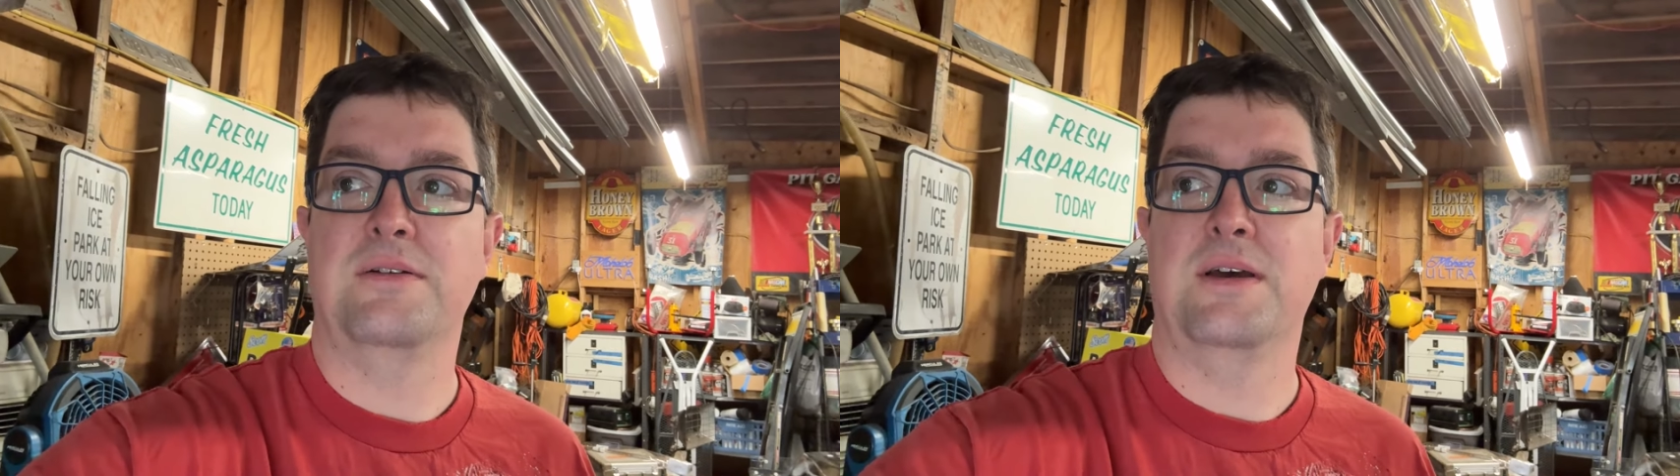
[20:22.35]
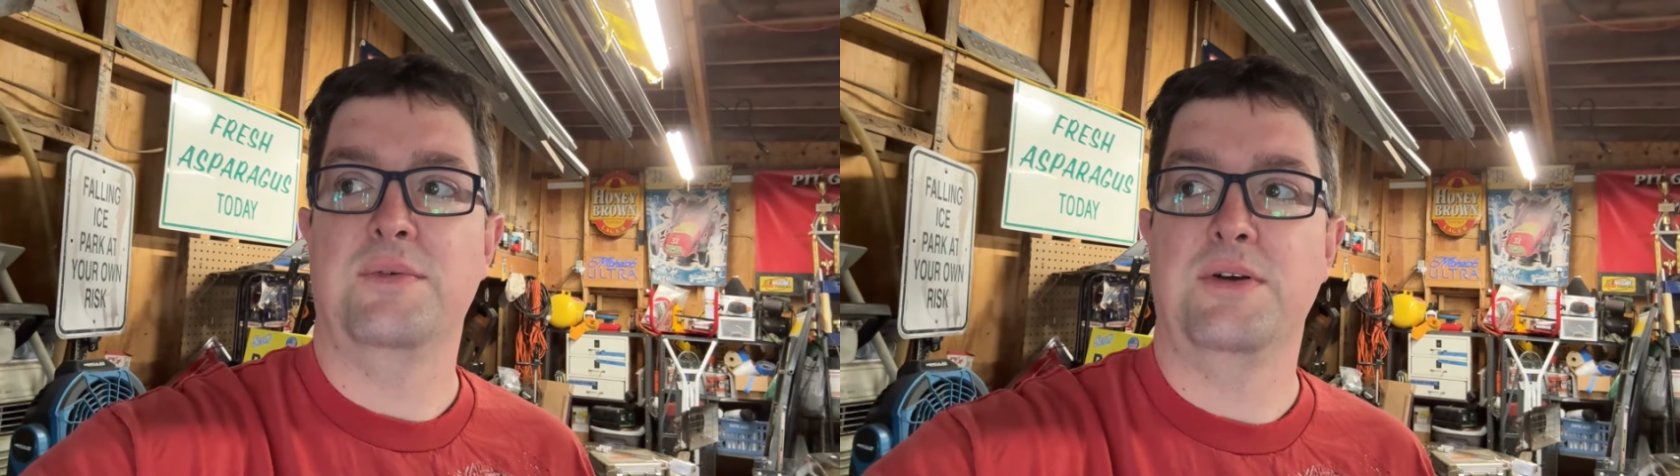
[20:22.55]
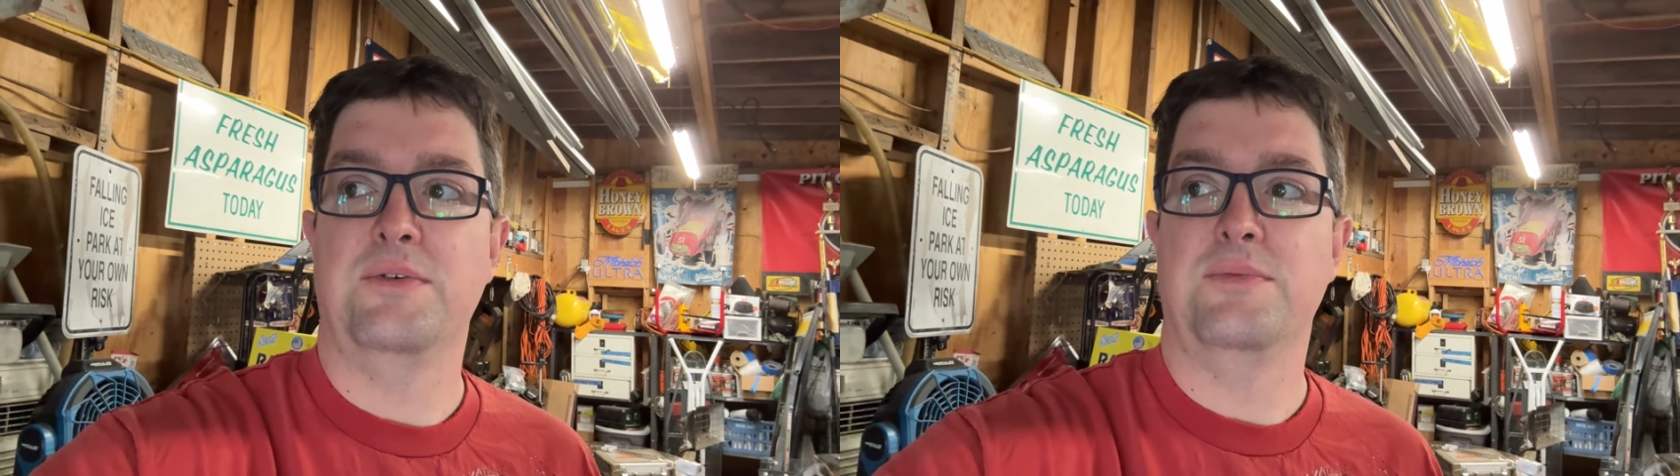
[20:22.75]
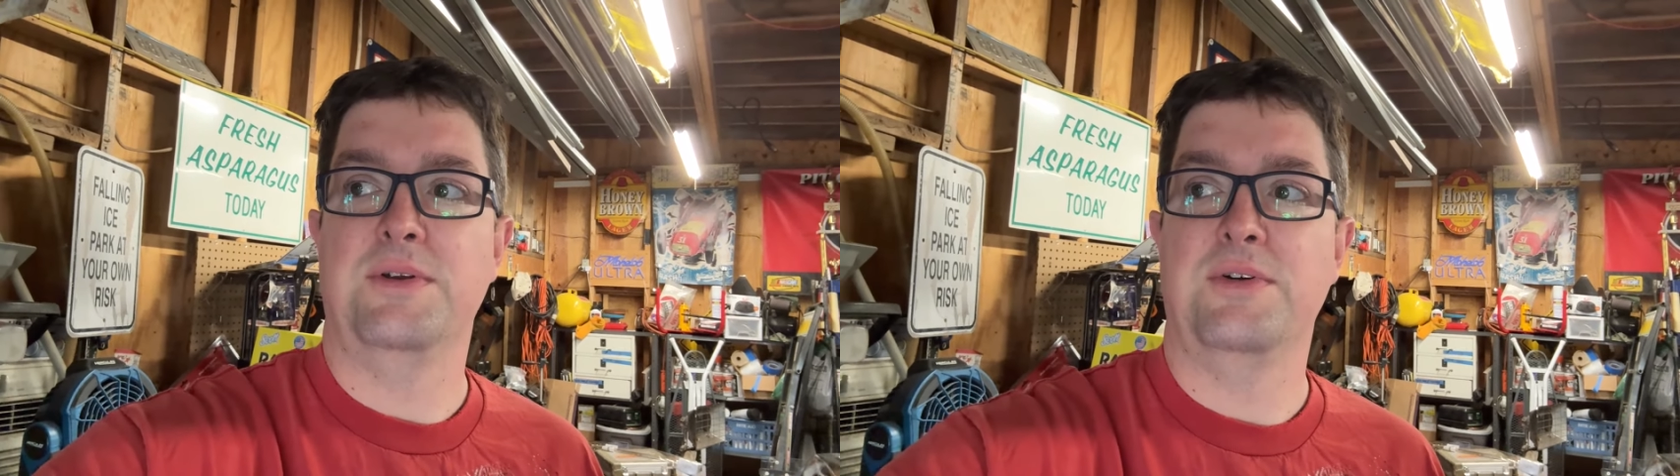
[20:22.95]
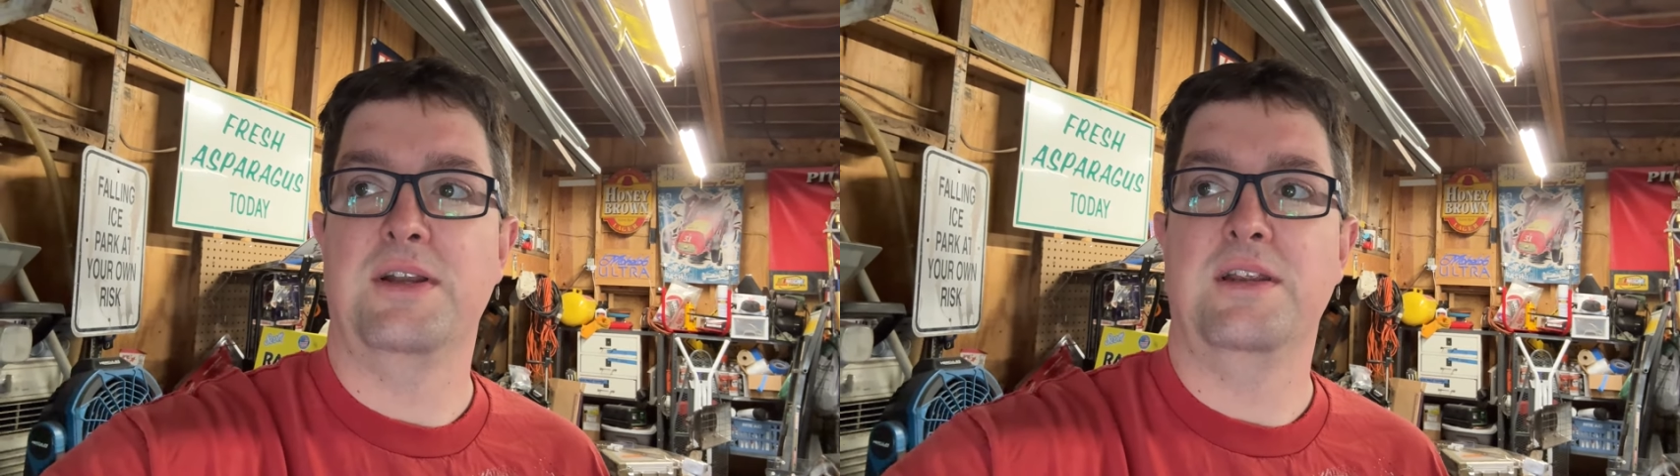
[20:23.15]
That way we'll be
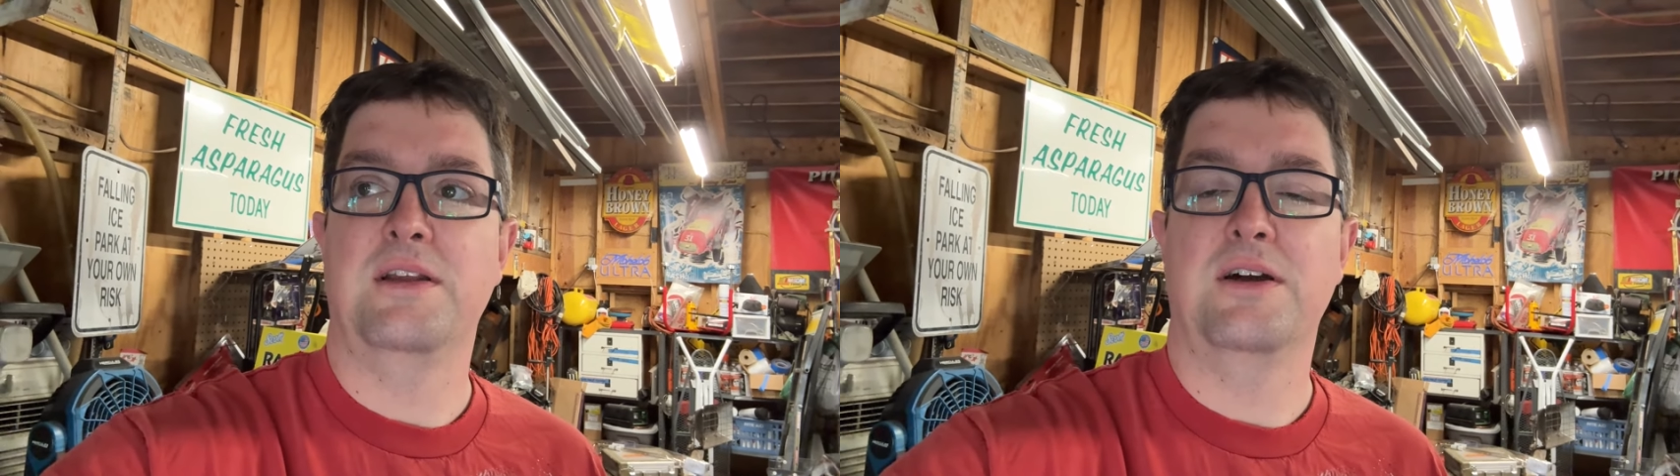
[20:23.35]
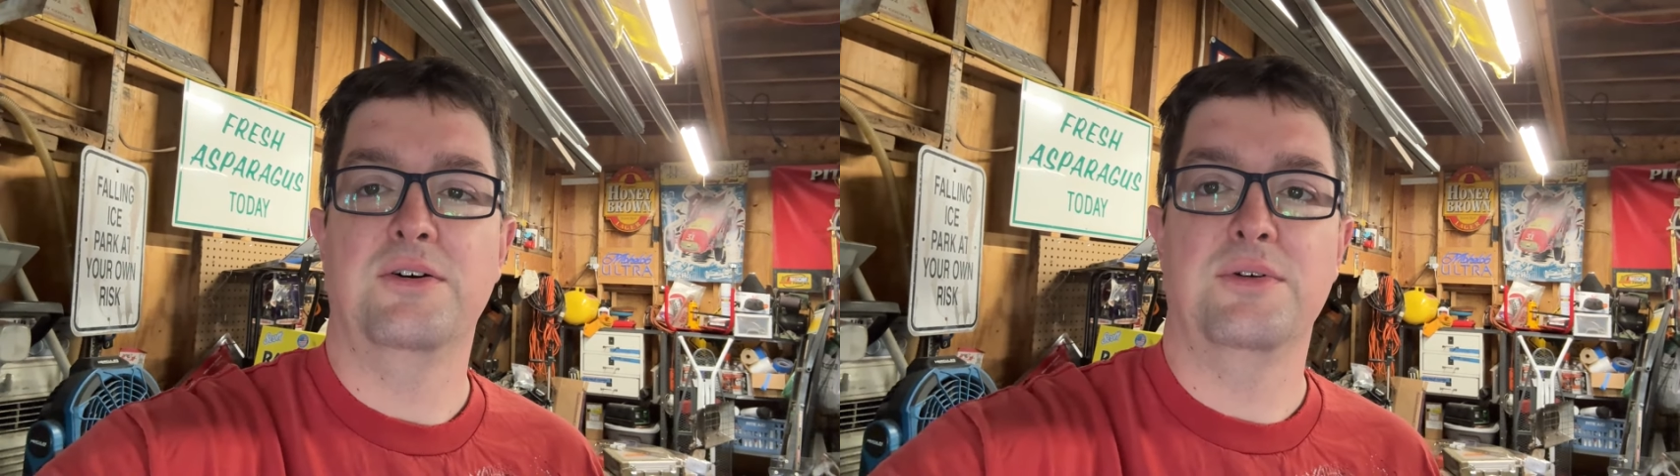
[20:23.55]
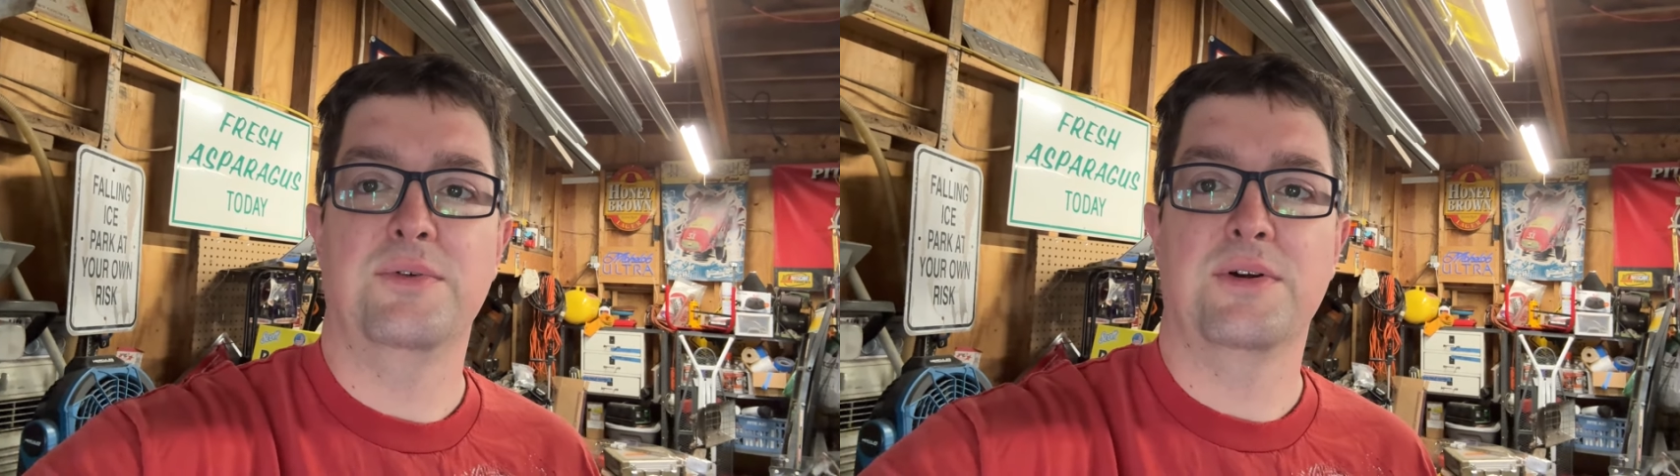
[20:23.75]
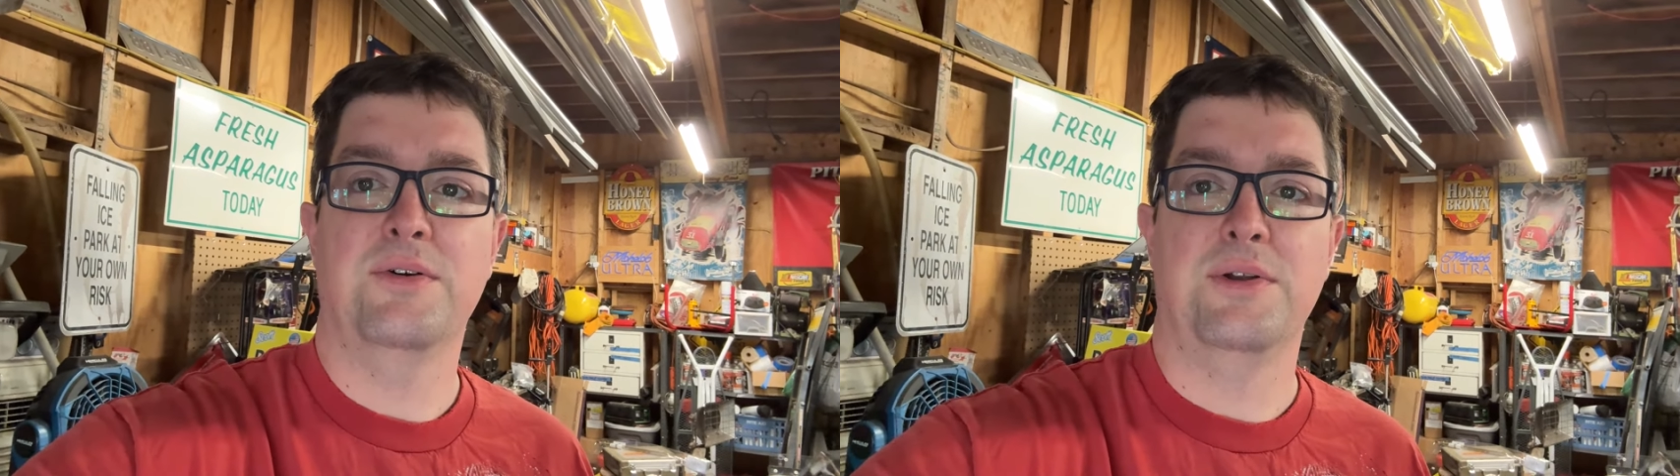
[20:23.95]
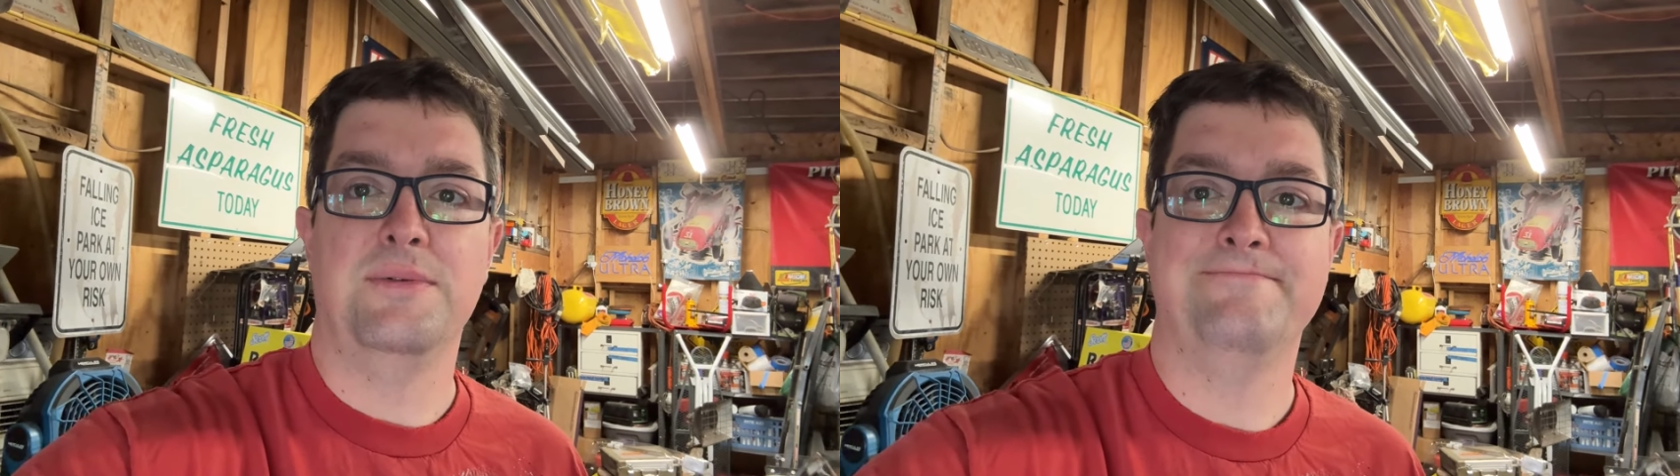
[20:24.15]
ready to go when we're
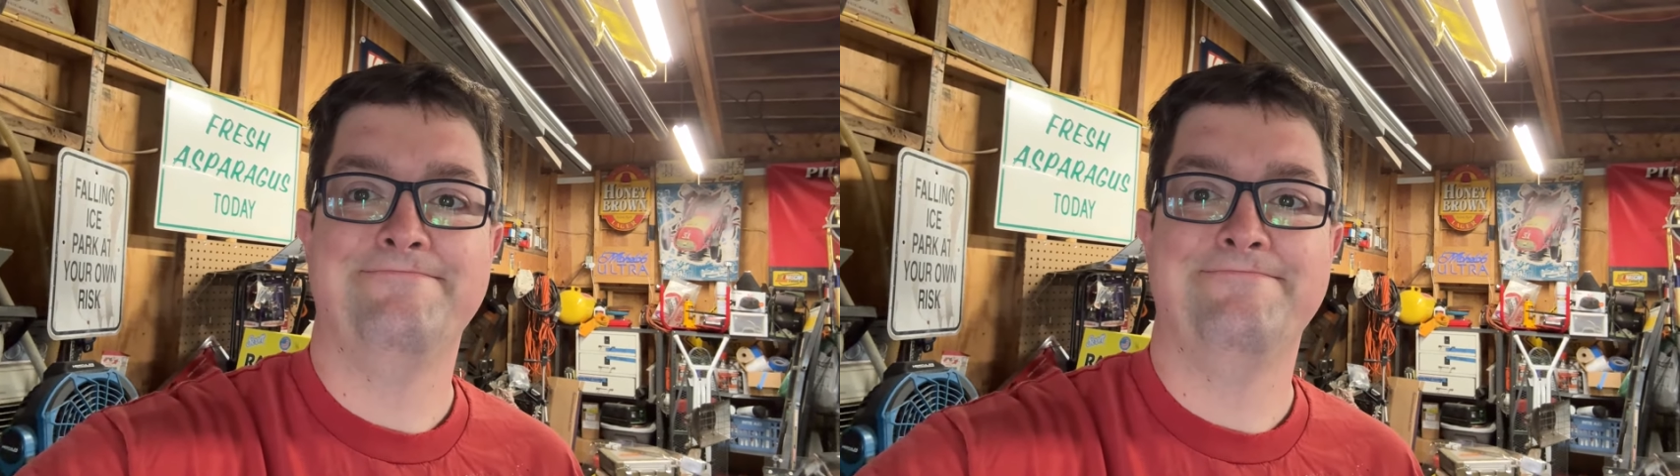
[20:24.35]
going.